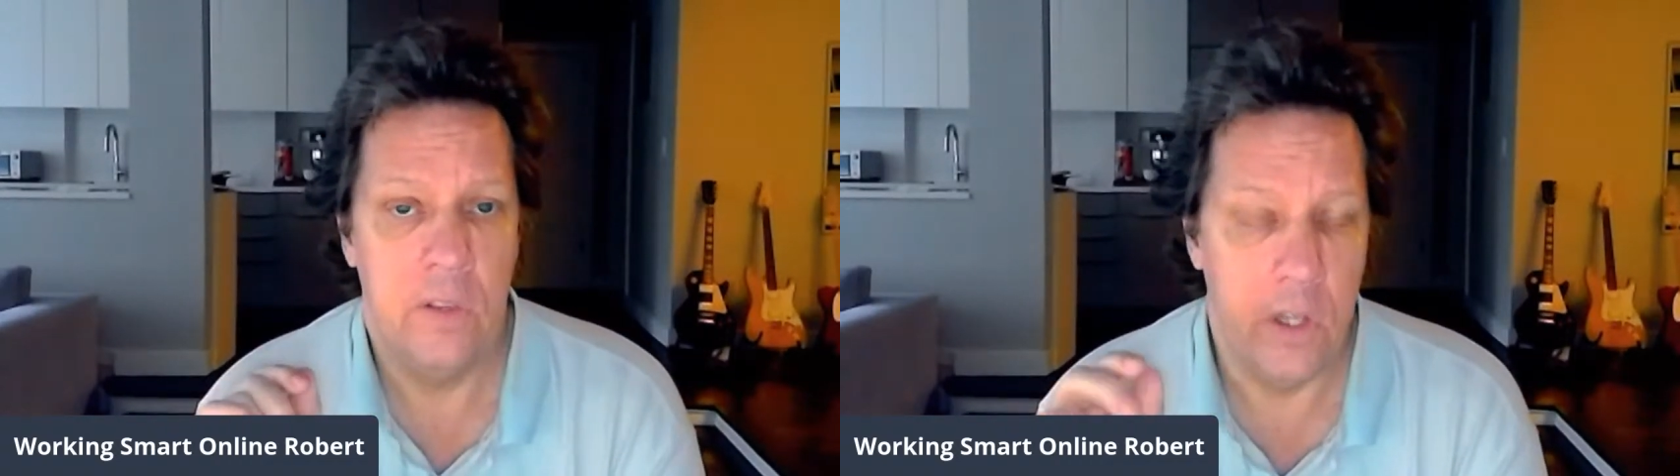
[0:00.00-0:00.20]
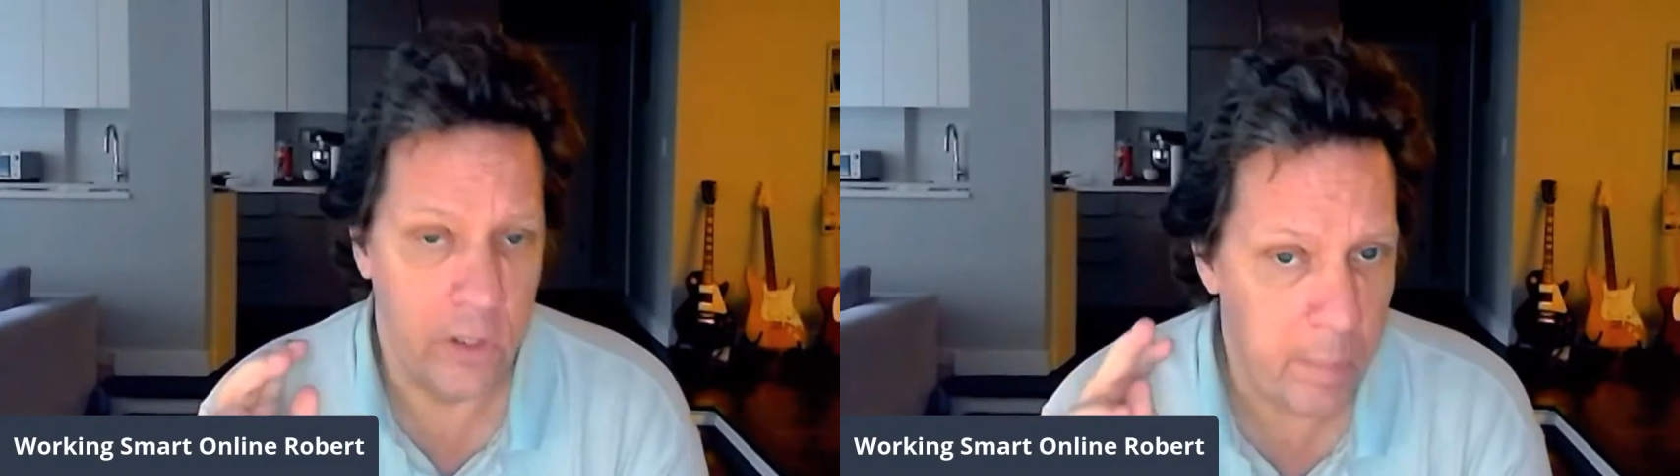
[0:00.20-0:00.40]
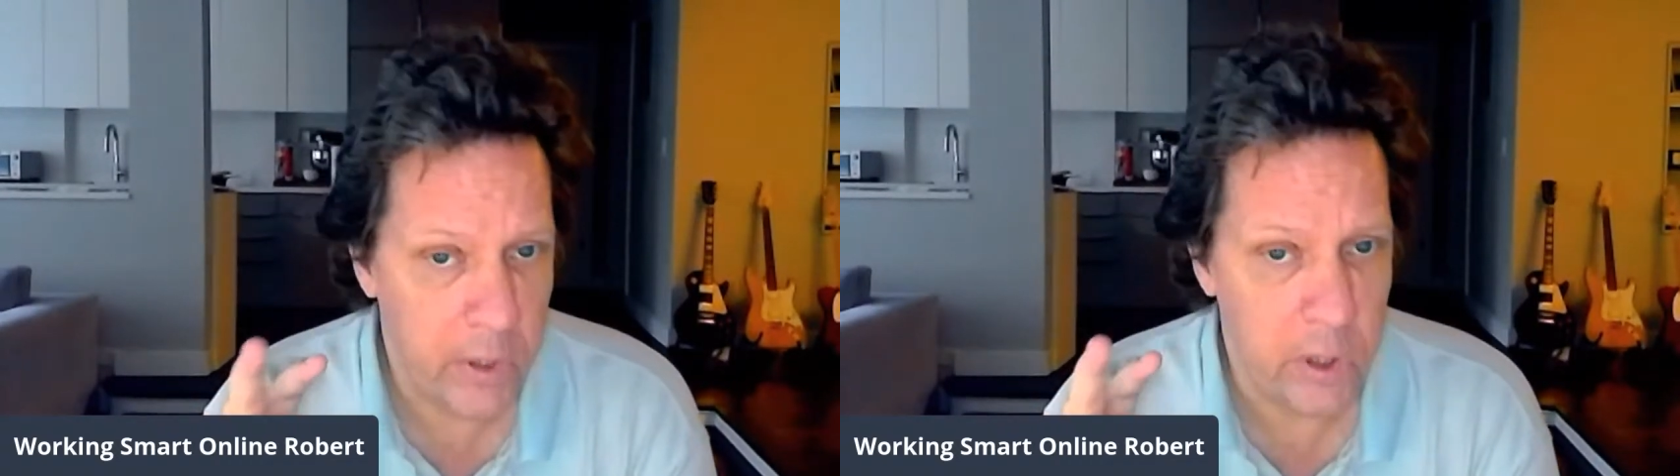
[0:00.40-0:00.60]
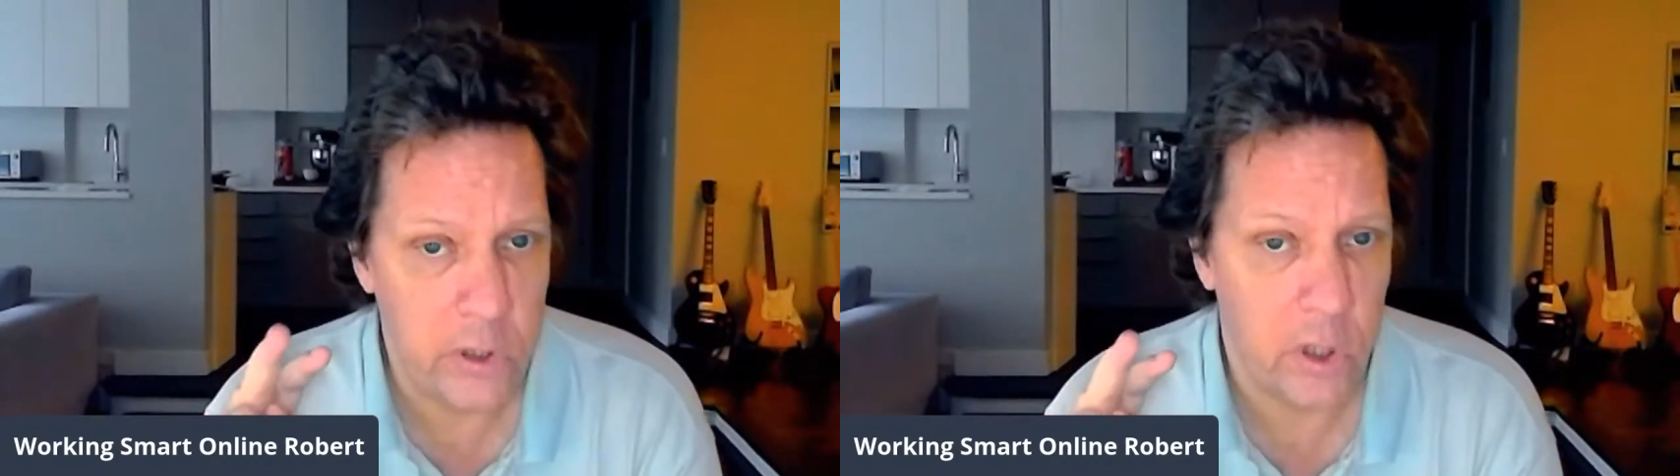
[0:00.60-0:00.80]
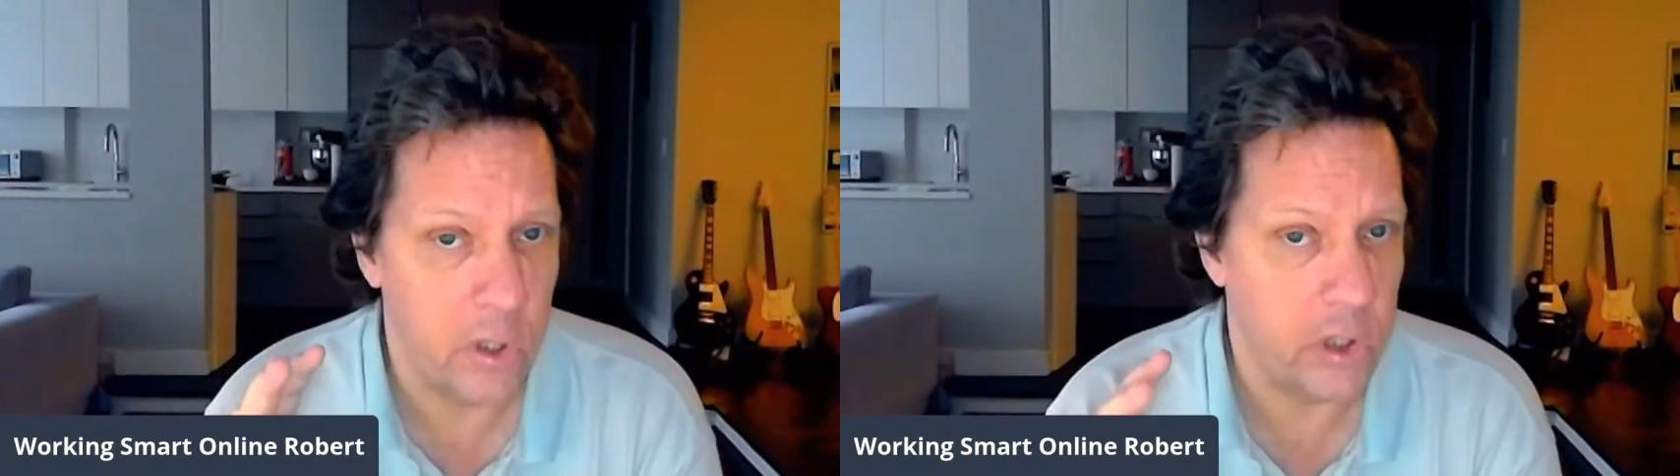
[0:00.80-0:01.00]
The number two
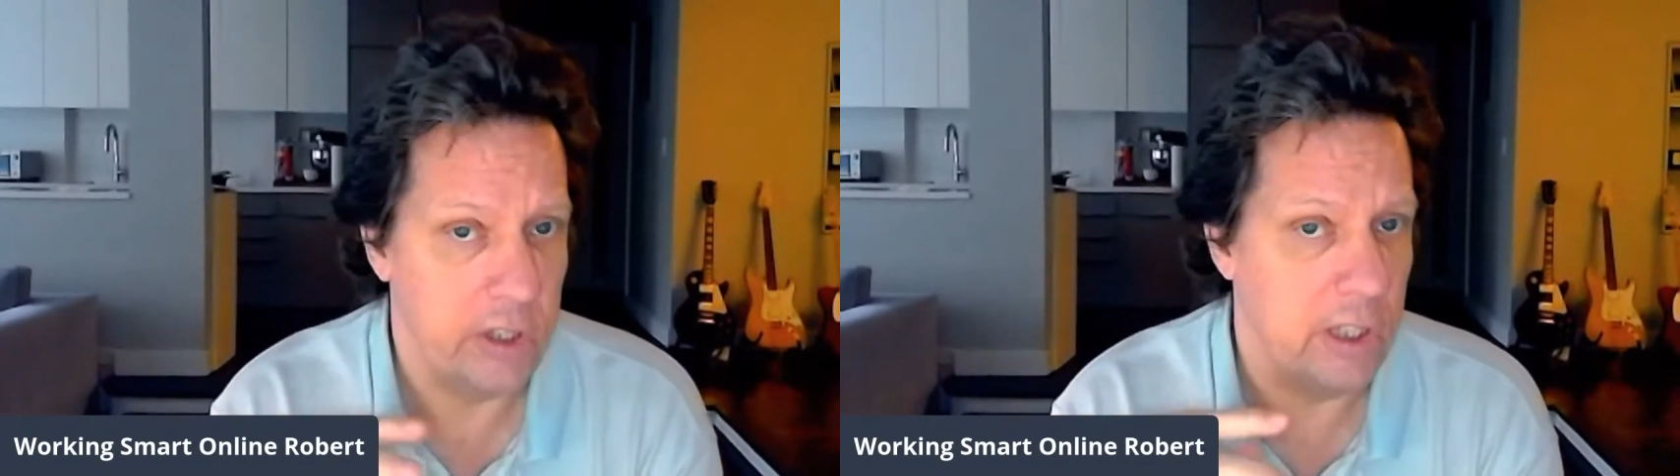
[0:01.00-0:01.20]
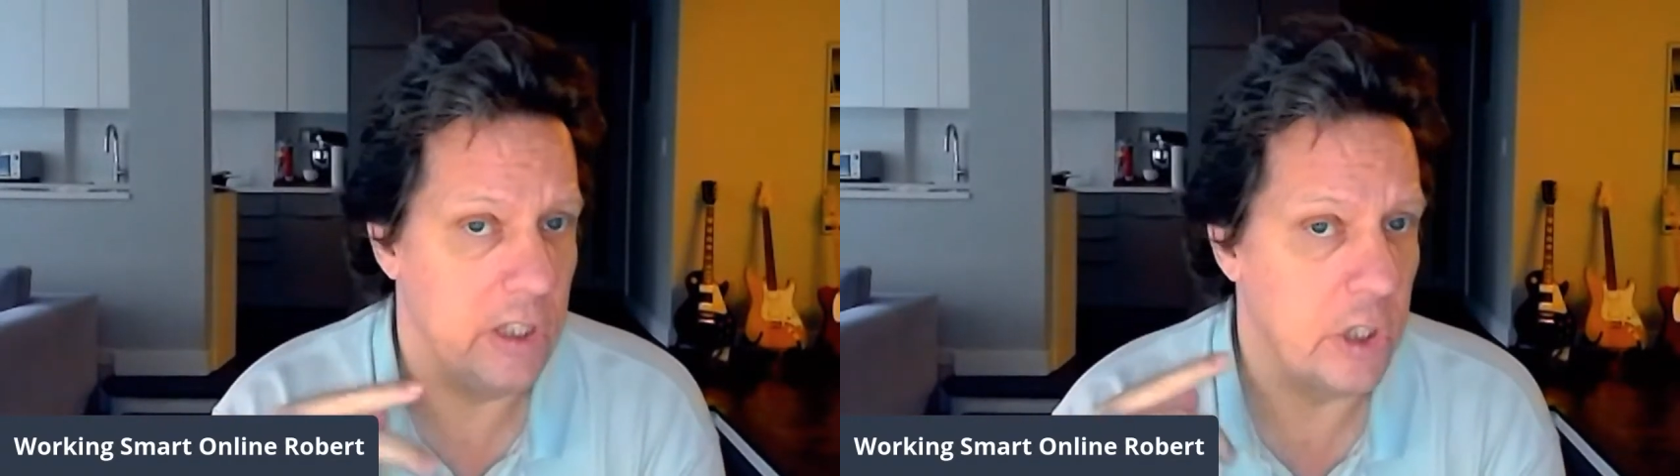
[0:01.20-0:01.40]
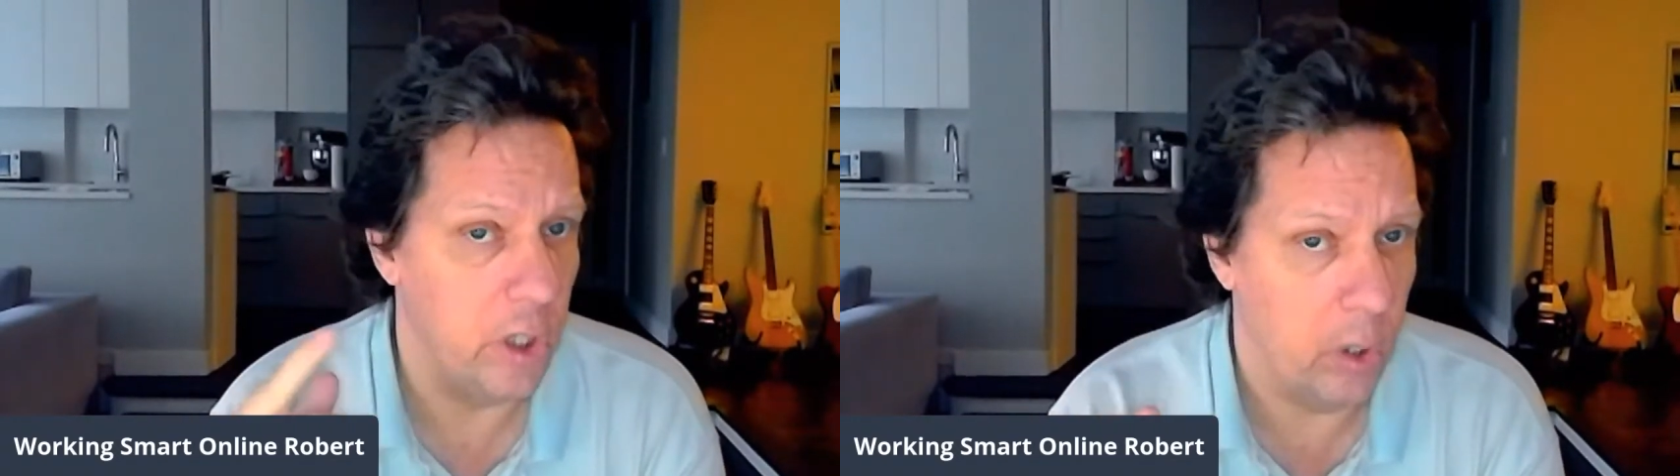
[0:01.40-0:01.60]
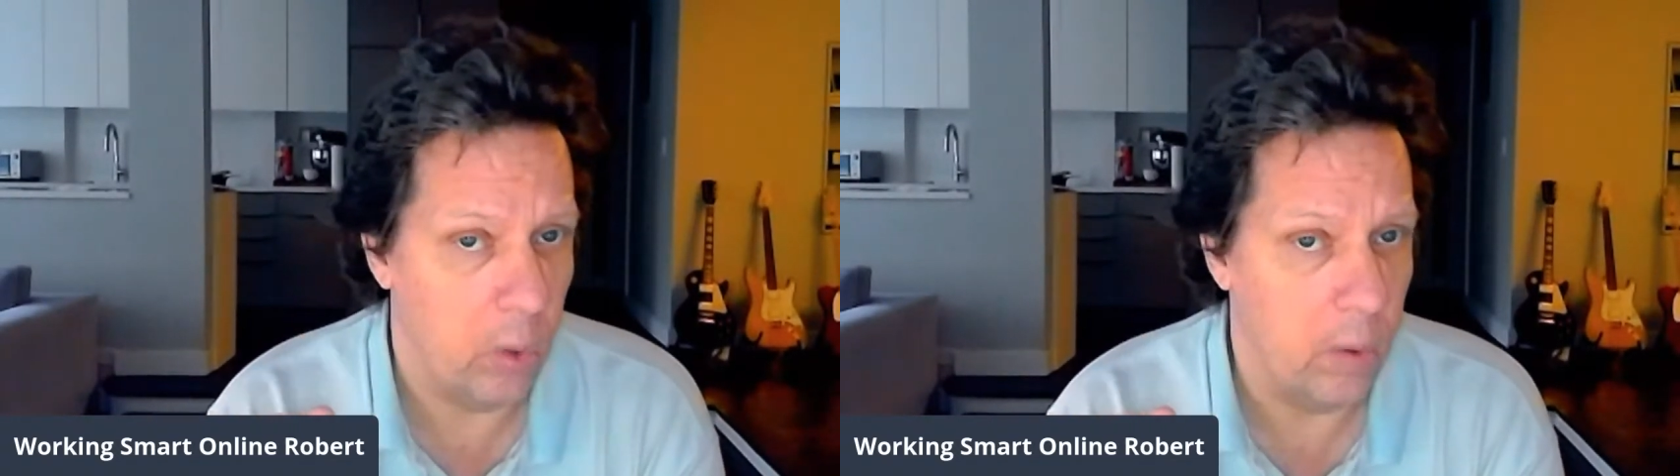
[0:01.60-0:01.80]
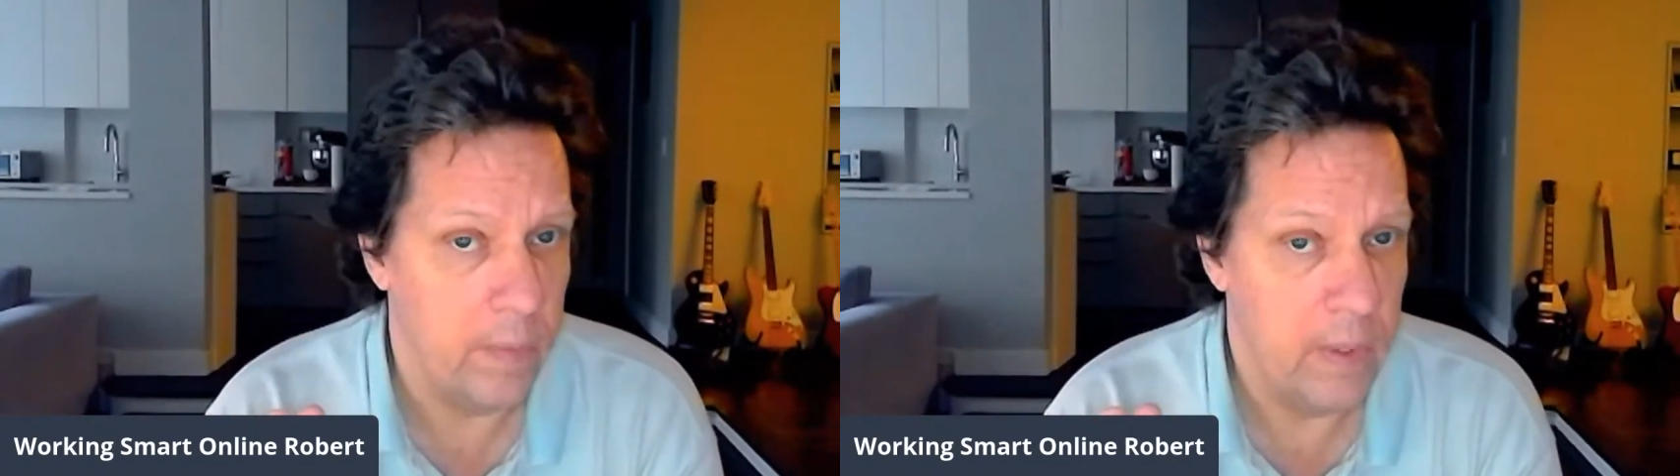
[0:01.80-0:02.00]
search engine is
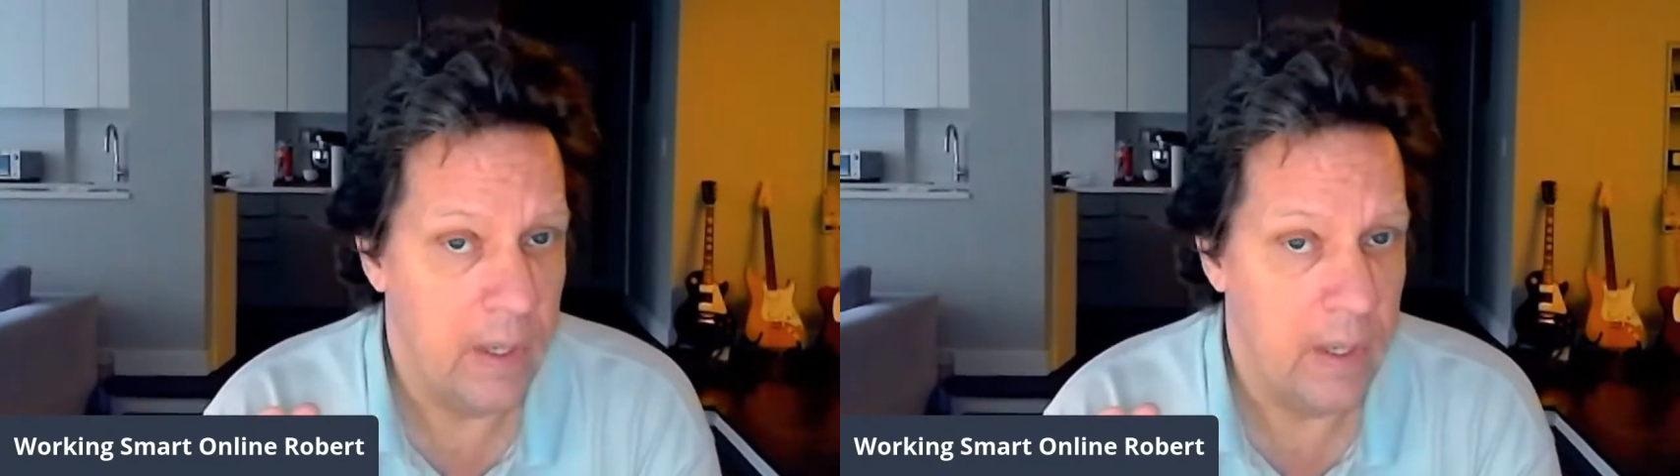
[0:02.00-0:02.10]
who?